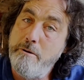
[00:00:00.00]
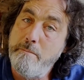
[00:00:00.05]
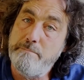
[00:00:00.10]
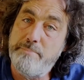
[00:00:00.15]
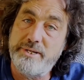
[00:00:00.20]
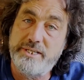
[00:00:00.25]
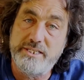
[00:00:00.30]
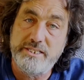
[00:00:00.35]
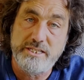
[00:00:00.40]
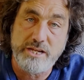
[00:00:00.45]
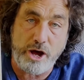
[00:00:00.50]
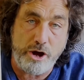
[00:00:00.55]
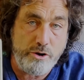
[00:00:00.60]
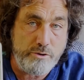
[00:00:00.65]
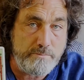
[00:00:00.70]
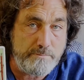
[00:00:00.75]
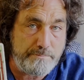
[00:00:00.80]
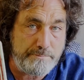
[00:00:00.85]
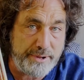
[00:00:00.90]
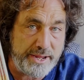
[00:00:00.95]
But
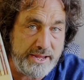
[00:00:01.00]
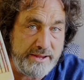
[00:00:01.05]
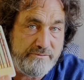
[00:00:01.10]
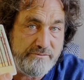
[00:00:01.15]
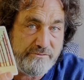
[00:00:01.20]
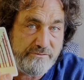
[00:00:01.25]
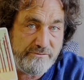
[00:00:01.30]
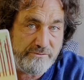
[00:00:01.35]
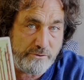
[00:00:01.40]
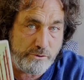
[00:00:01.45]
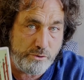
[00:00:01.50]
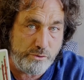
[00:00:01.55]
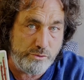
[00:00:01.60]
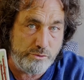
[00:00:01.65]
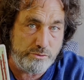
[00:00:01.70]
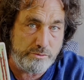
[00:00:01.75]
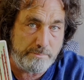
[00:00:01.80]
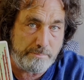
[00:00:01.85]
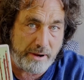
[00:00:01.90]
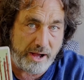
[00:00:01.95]
don't be
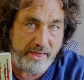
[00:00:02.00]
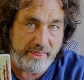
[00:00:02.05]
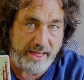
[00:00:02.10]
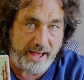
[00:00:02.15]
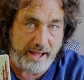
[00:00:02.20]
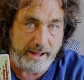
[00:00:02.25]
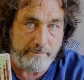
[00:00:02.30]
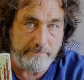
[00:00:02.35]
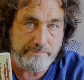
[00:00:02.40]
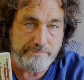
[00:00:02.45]
fooled by that.